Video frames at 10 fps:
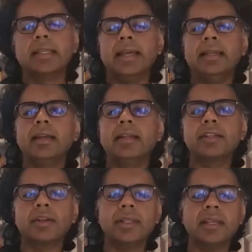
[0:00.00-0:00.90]
and
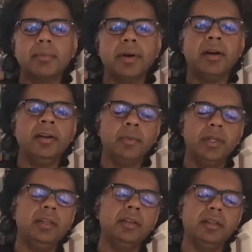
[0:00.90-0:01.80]
so I think part of what
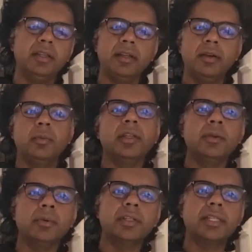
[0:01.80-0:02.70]
you
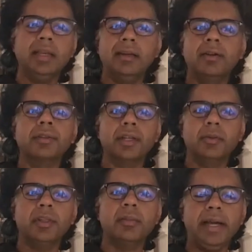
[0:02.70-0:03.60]
were saying earlier
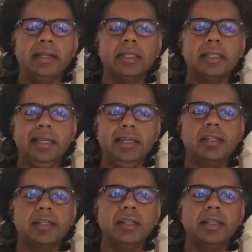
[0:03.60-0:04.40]
with Backstage